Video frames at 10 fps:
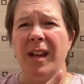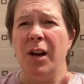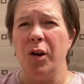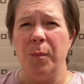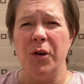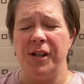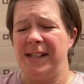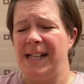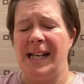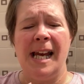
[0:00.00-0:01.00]

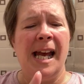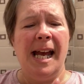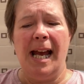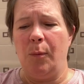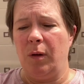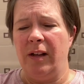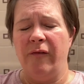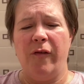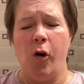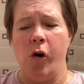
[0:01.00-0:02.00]
numeracy, it will
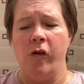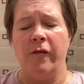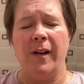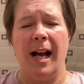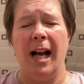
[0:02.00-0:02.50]
involve